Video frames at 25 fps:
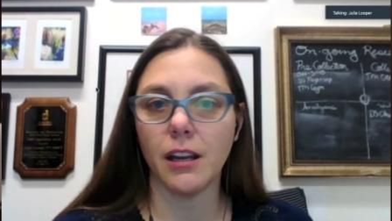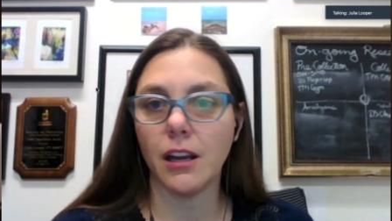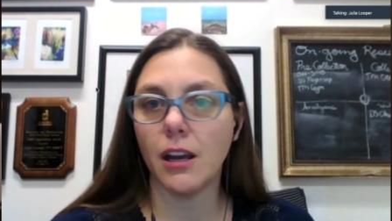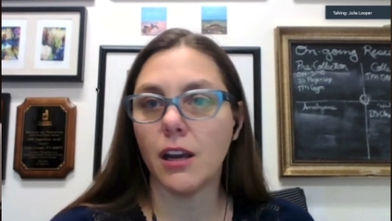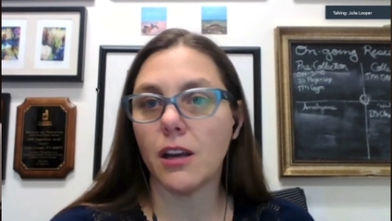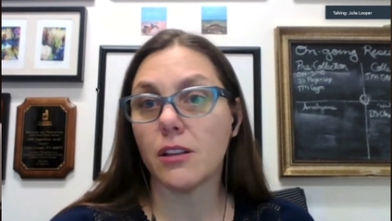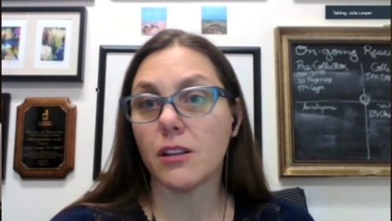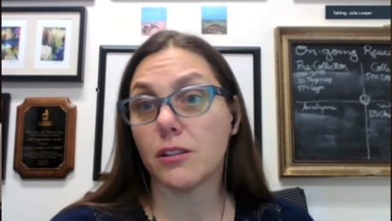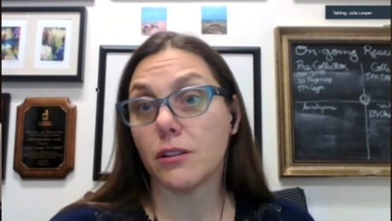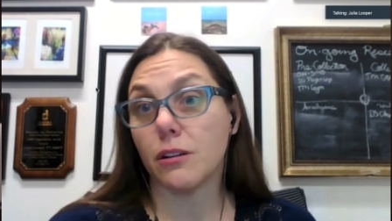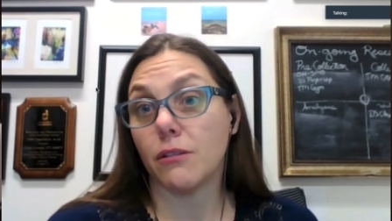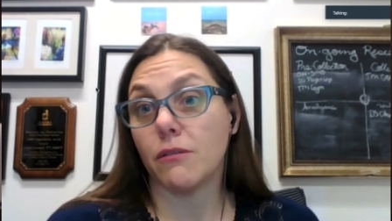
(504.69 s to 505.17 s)

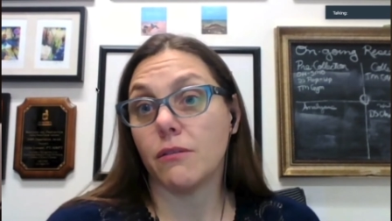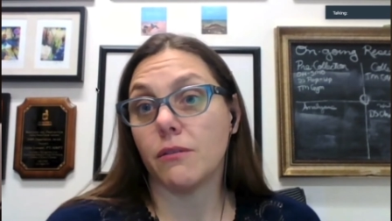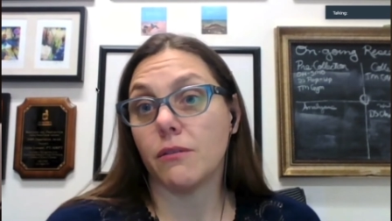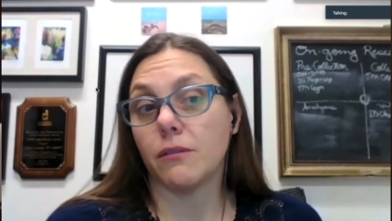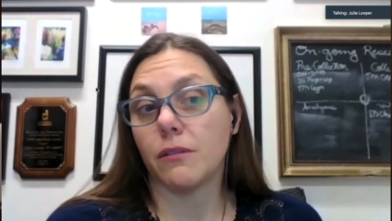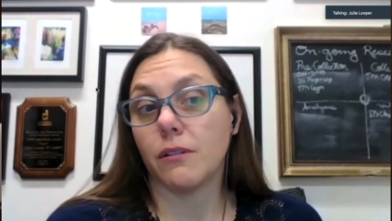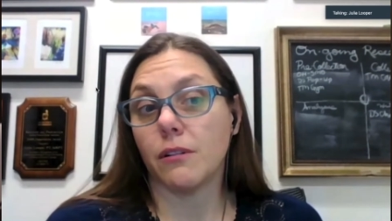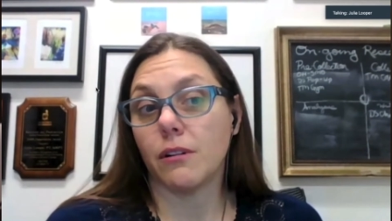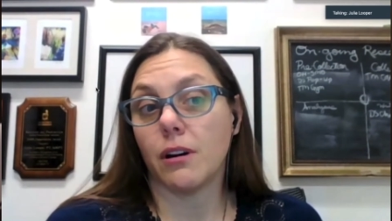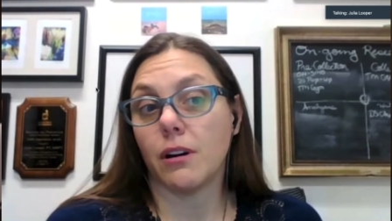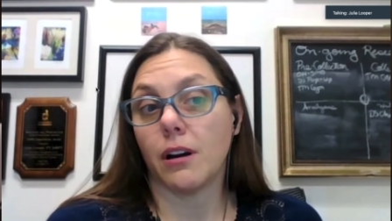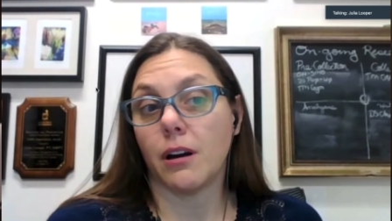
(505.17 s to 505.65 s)
So,
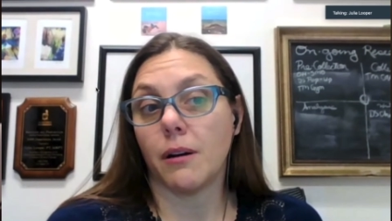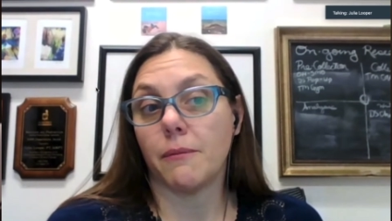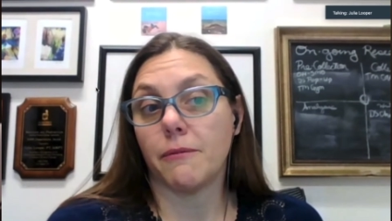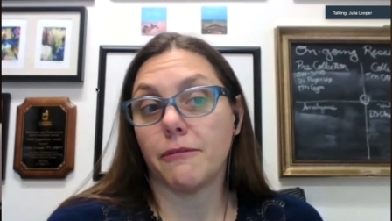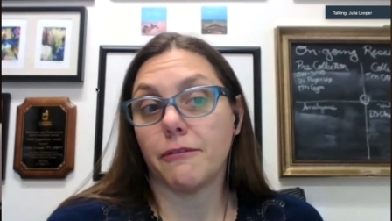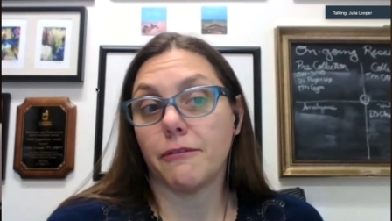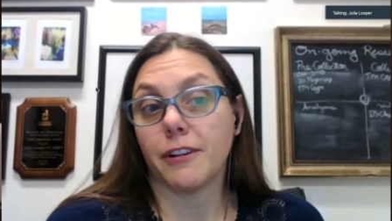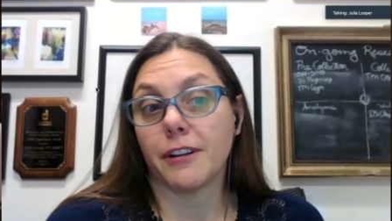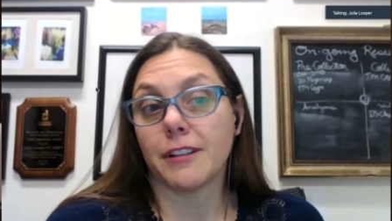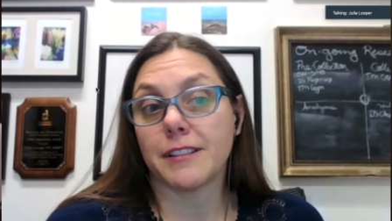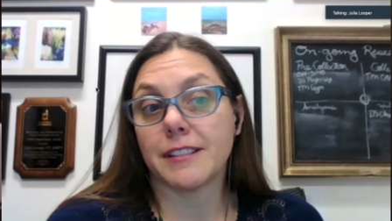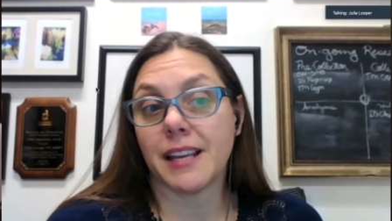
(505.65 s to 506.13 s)
um, for
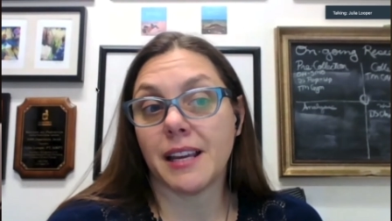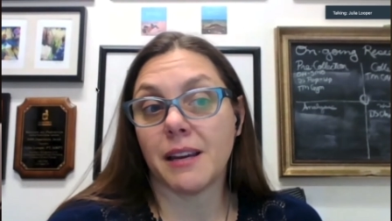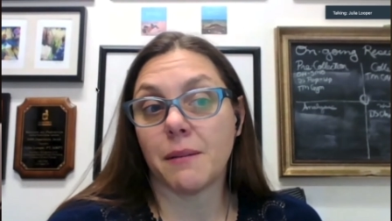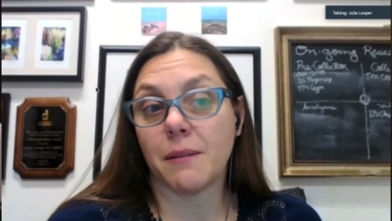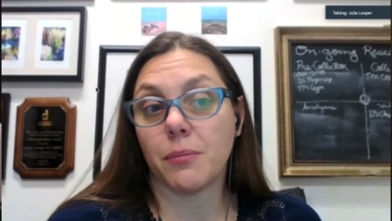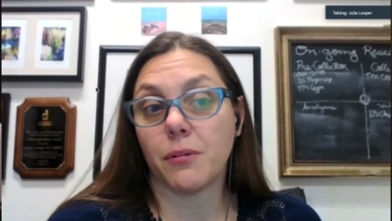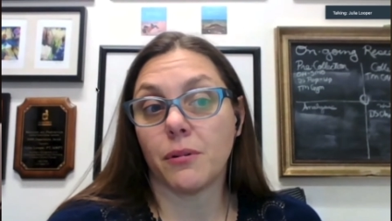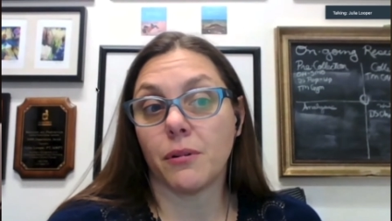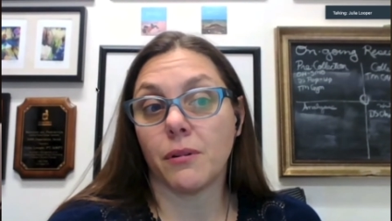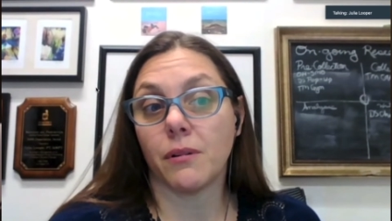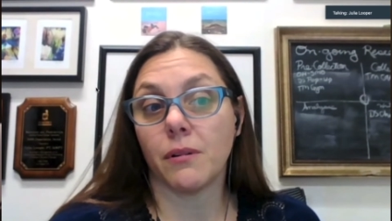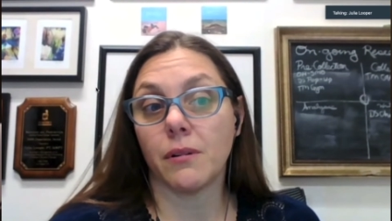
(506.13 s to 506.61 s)

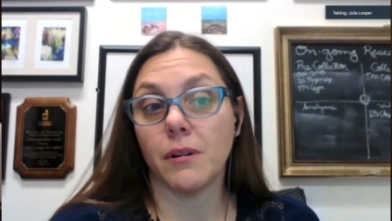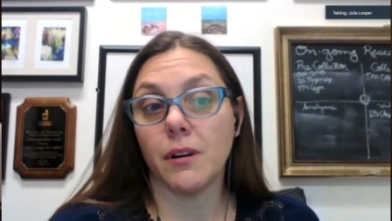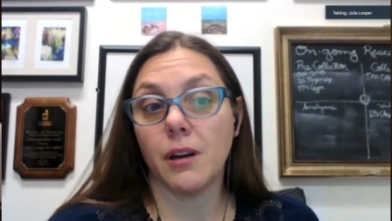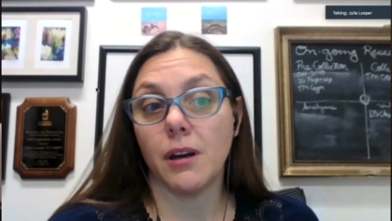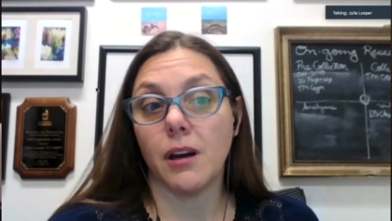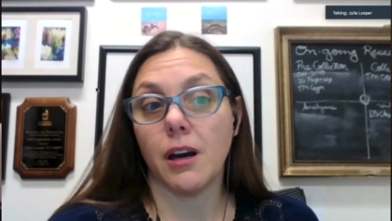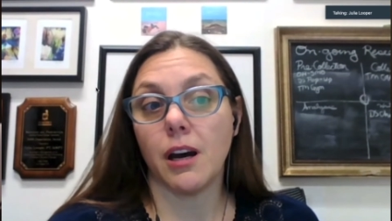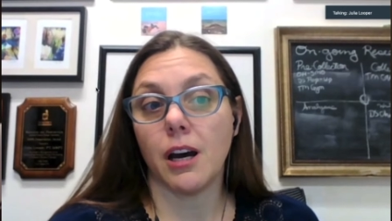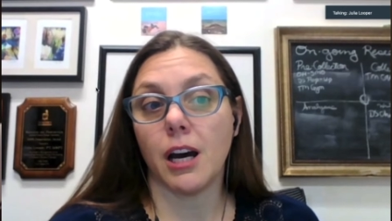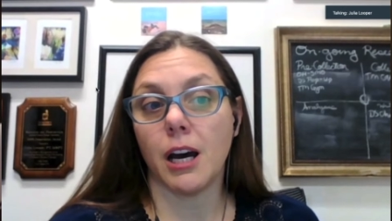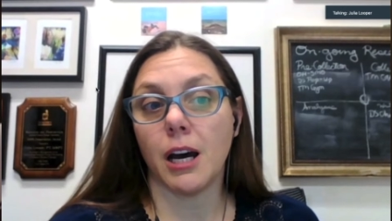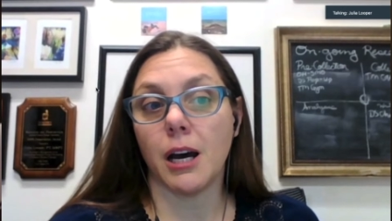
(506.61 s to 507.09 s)
example,
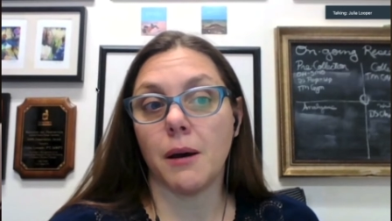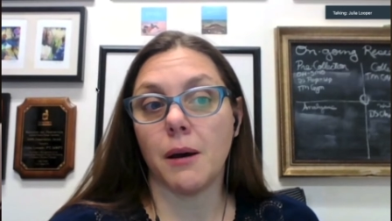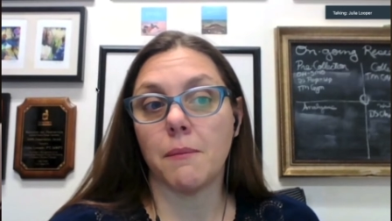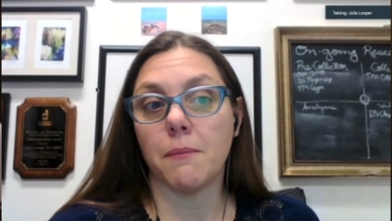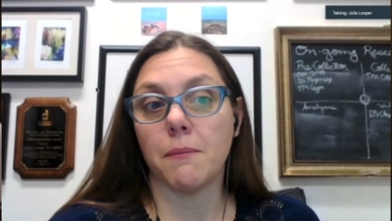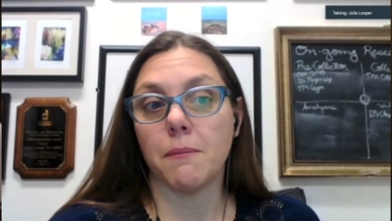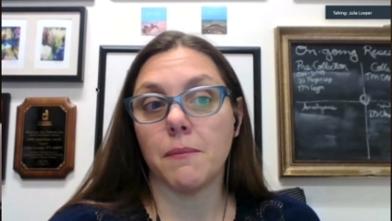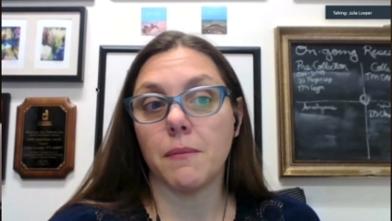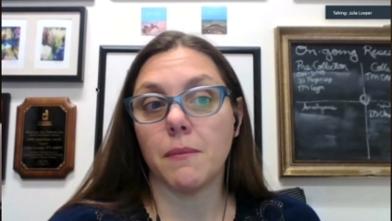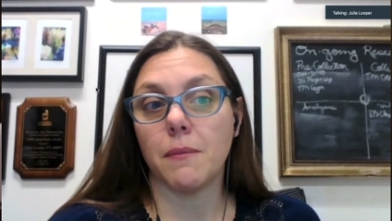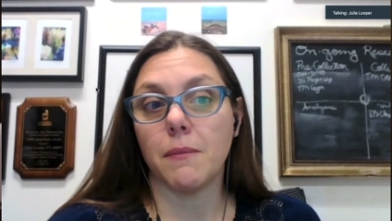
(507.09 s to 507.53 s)
um,